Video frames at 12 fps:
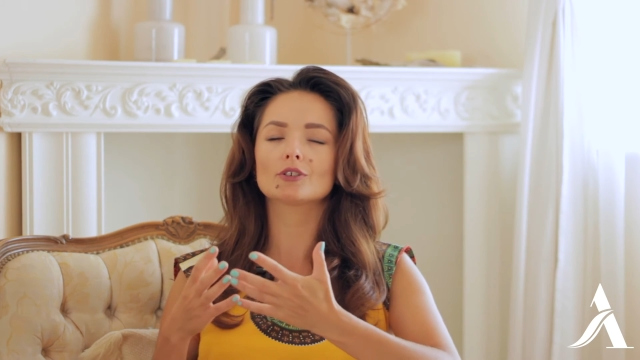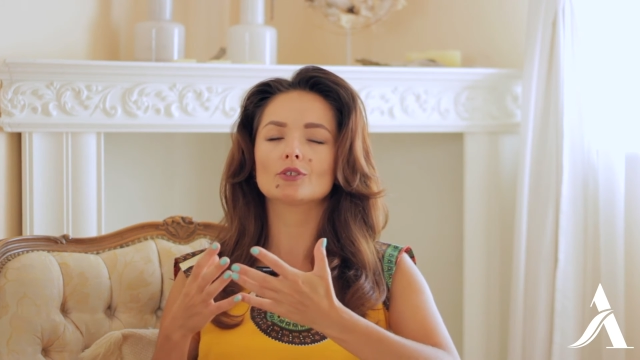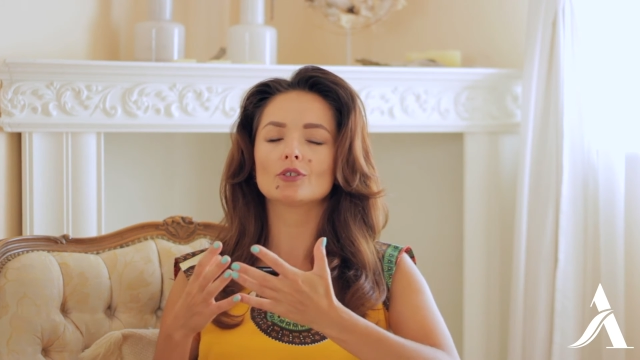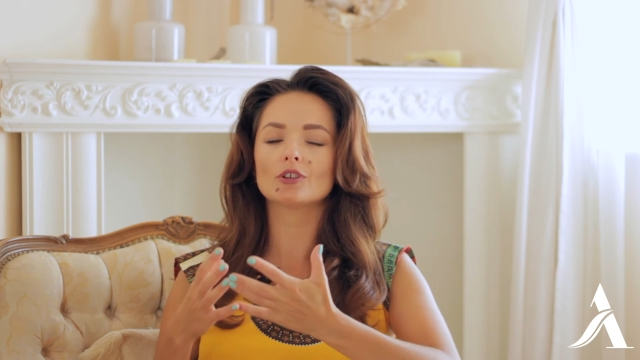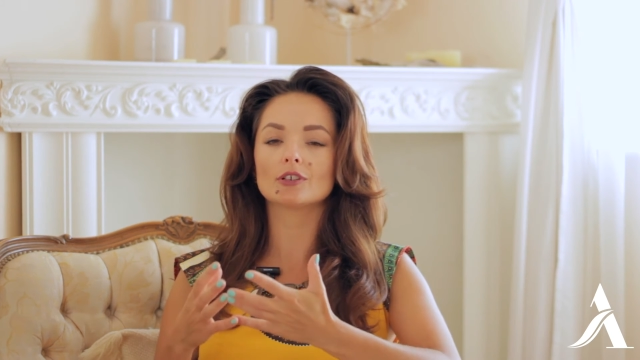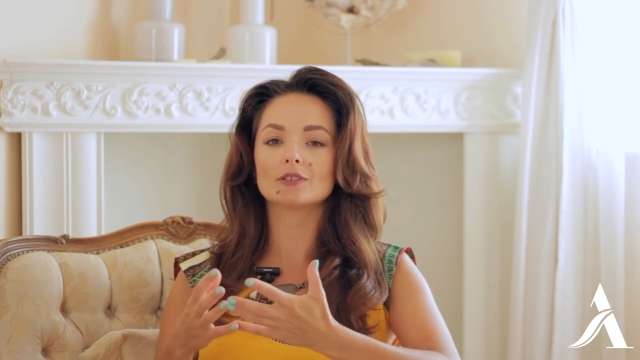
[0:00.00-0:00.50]

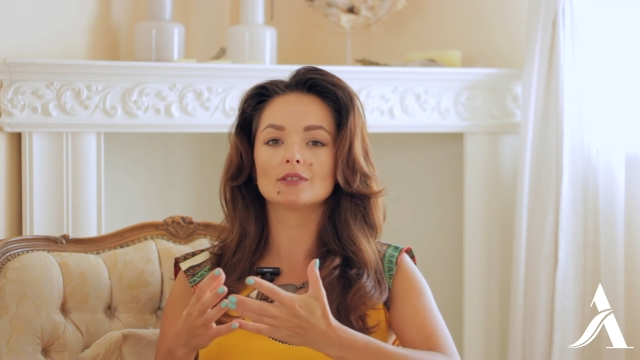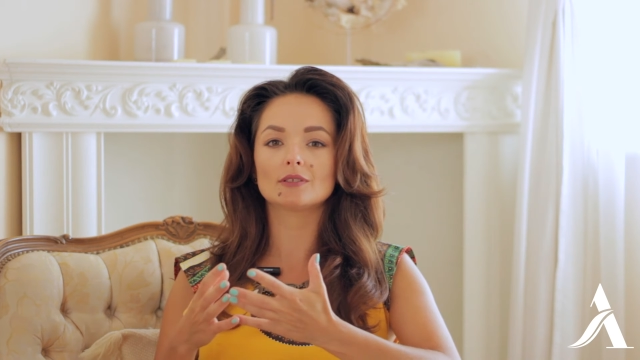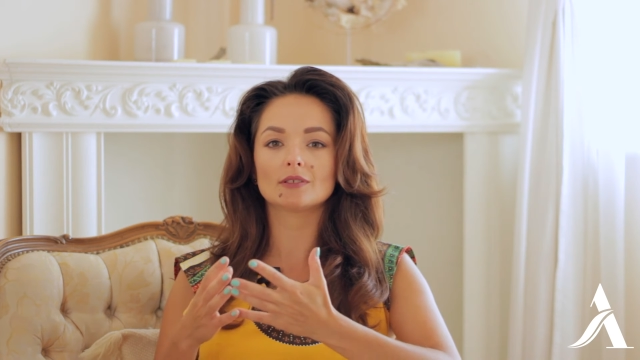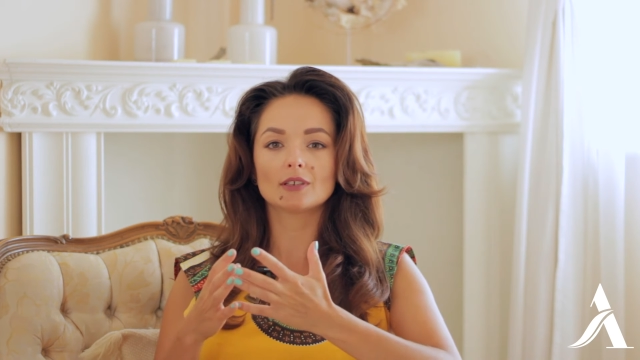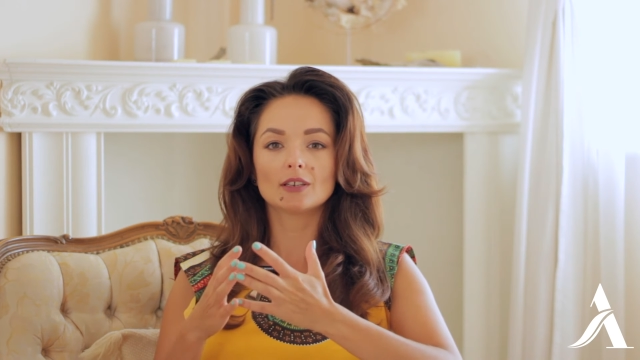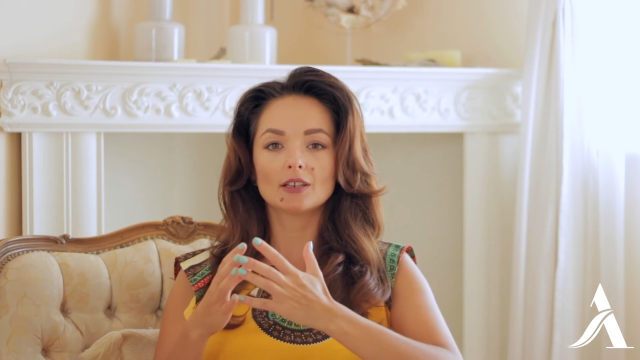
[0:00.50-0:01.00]
good
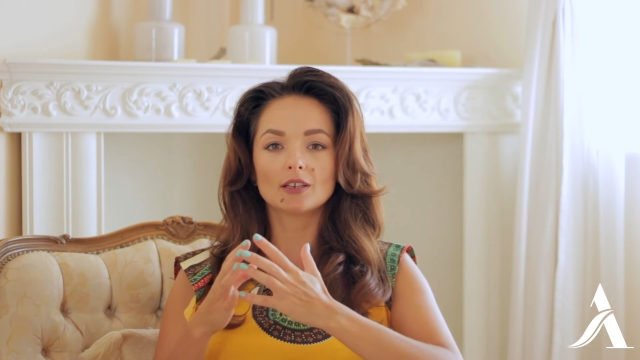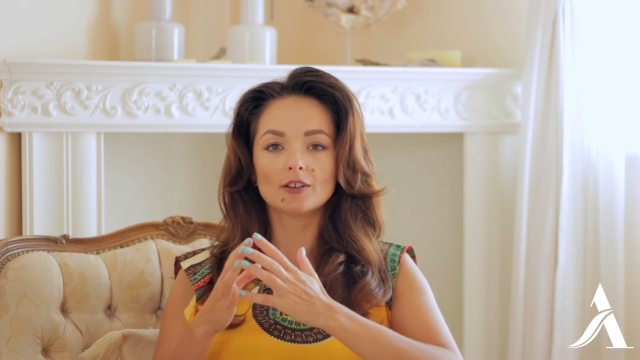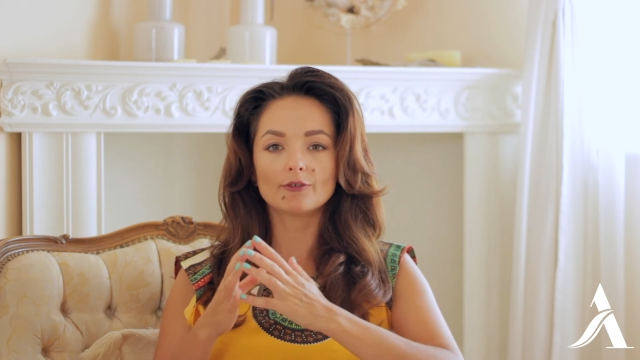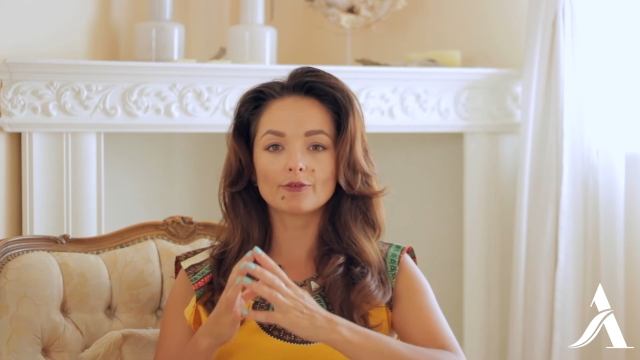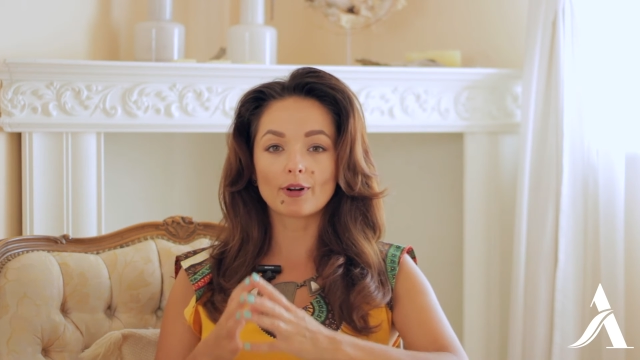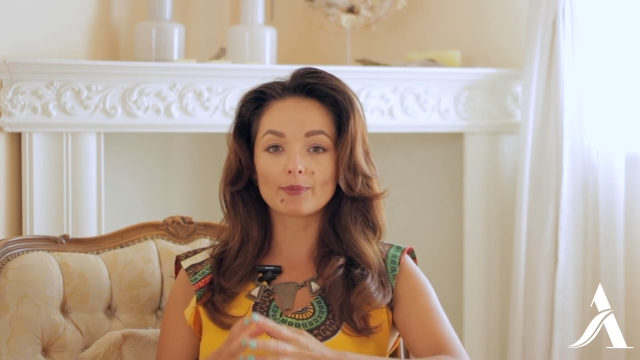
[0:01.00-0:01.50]

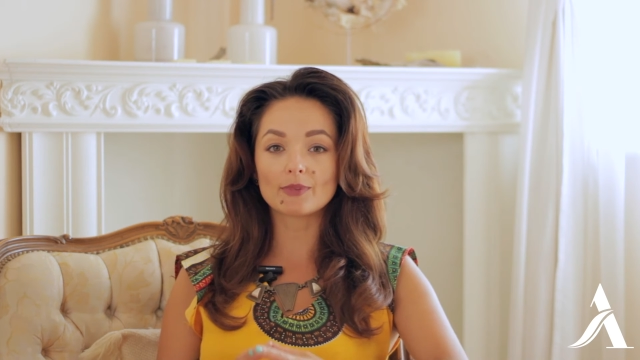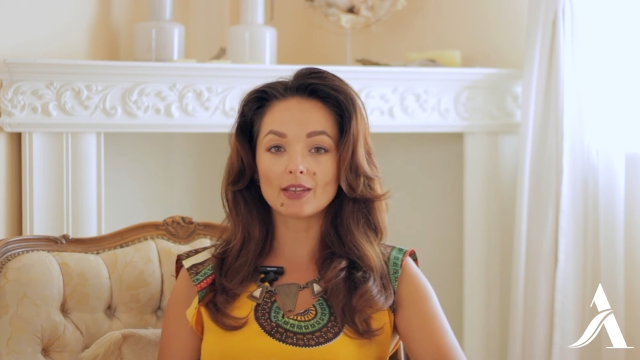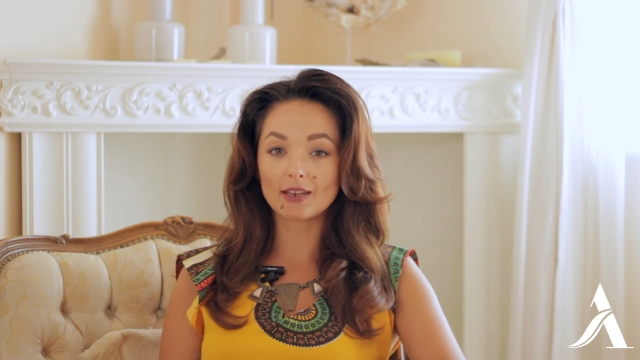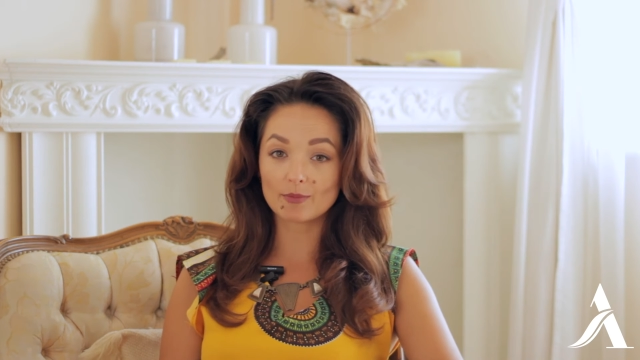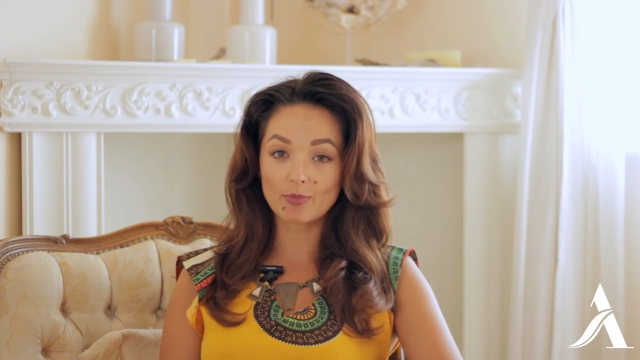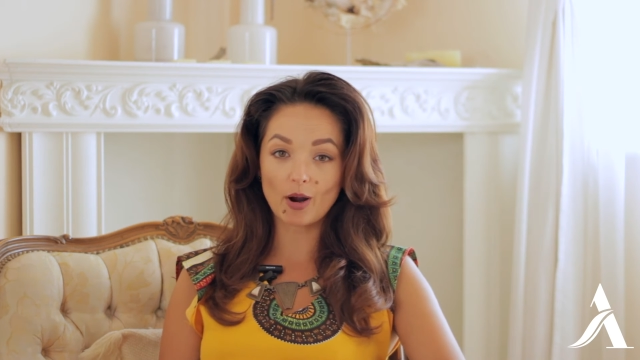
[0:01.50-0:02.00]
from
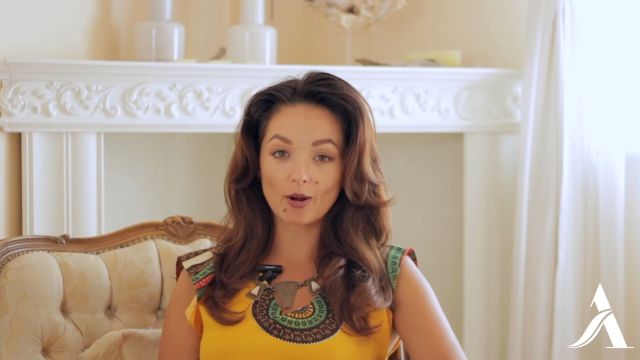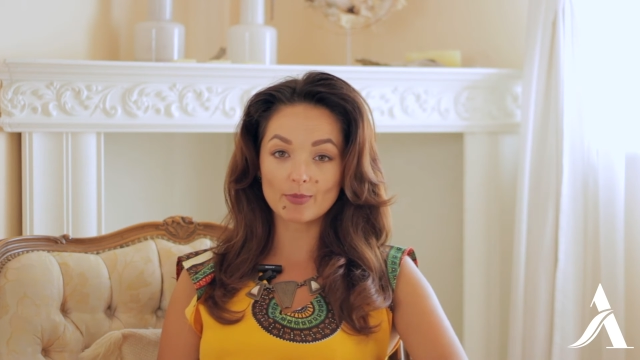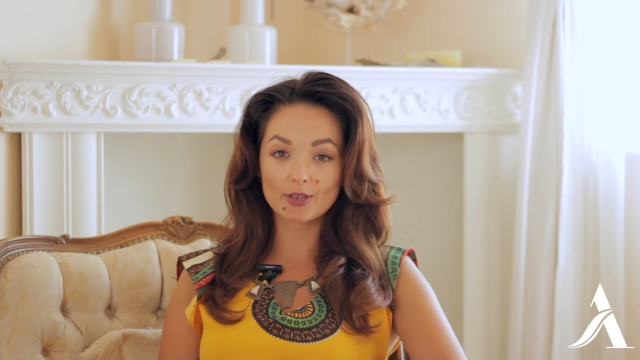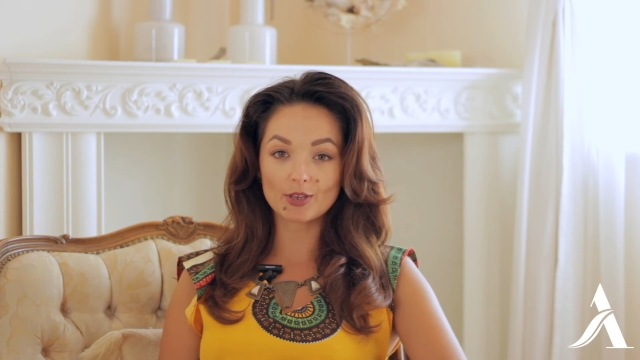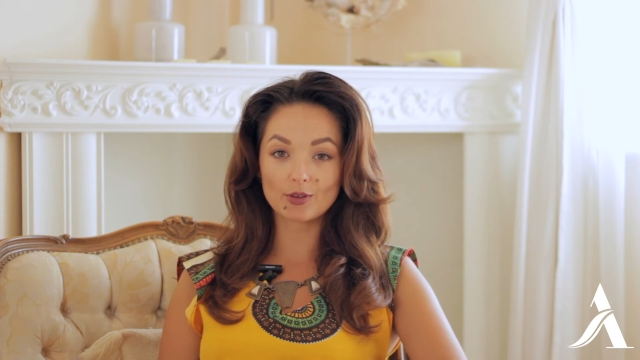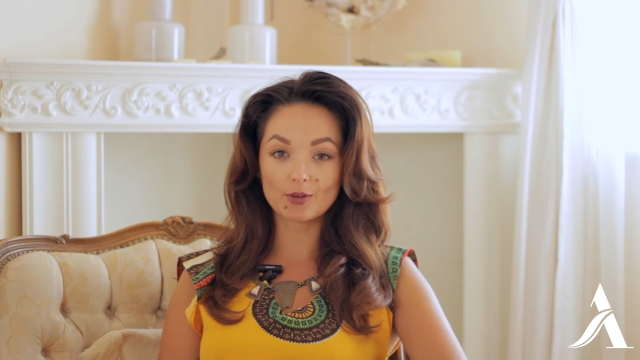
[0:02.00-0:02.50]
their
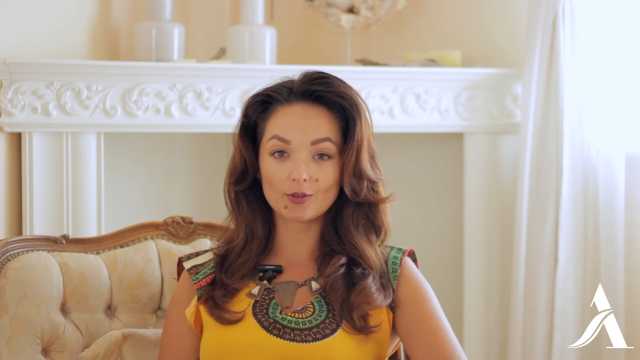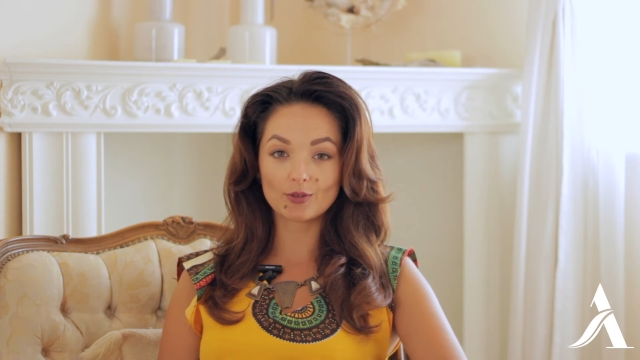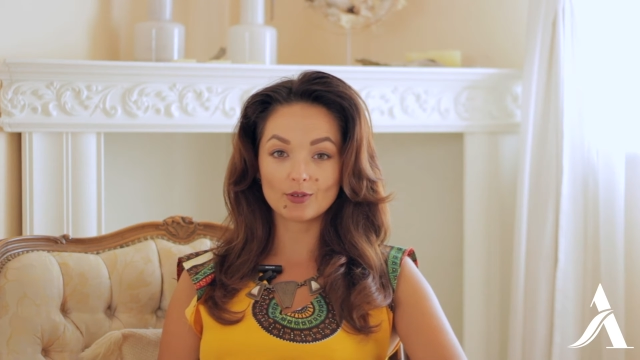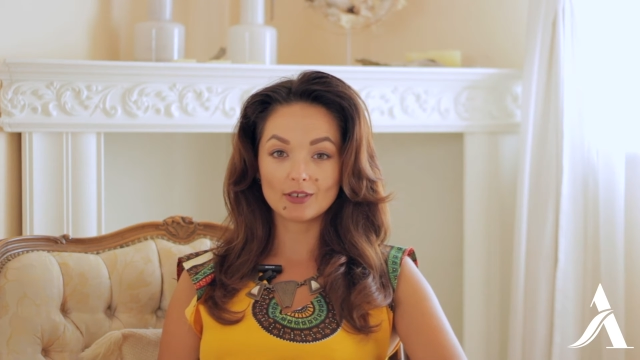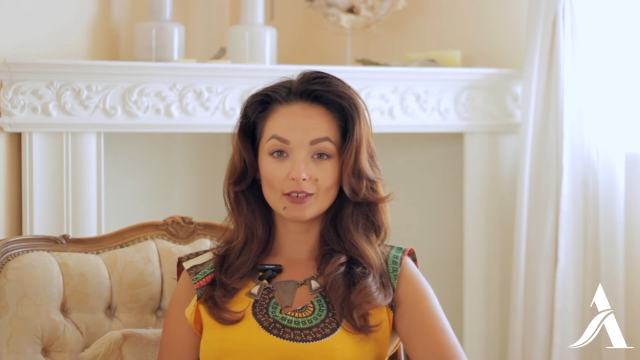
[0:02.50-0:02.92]
barbecue.